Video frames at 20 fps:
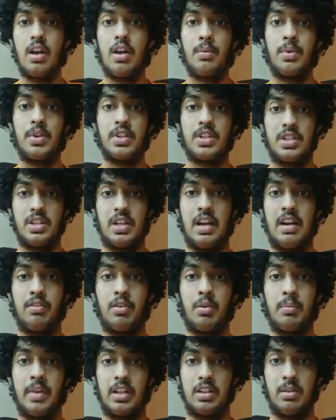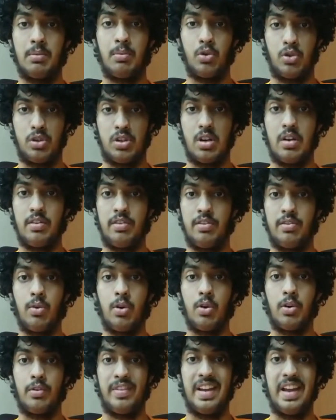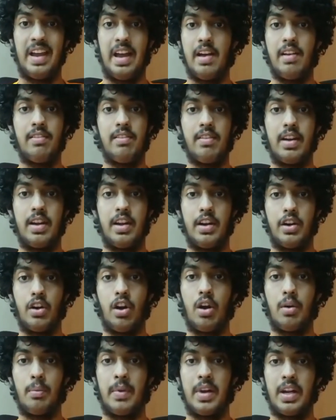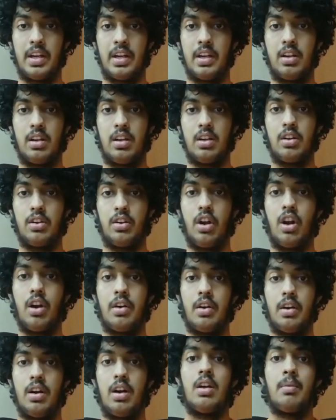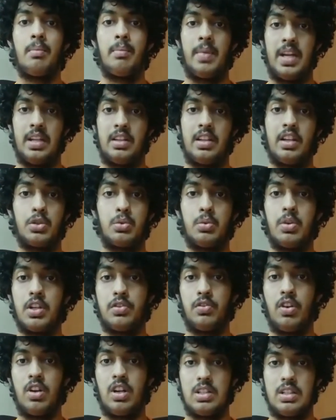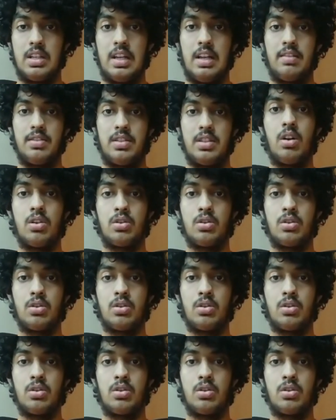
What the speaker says: we just have to make the most out of what we have and not make things worse for ourselves.